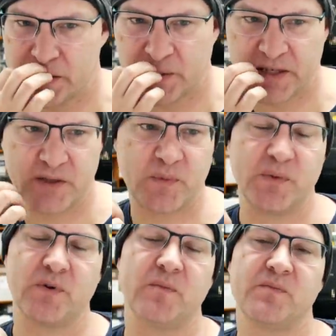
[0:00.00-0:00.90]
So one of the
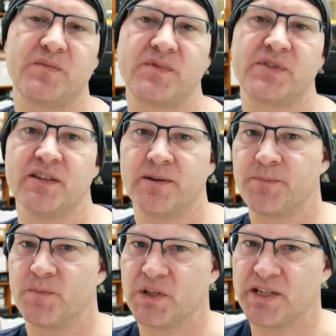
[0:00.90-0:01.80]
big problems
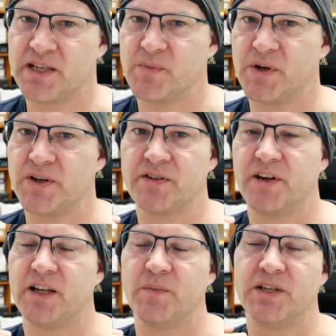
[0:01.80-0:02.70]
with Tasmota
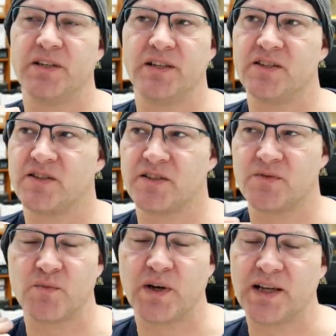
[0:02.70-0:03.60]
development is just
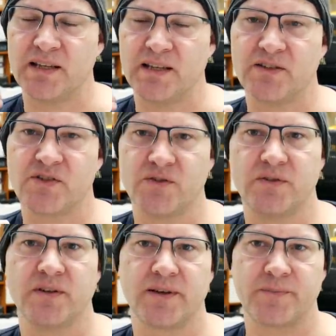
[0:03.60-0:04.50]
running into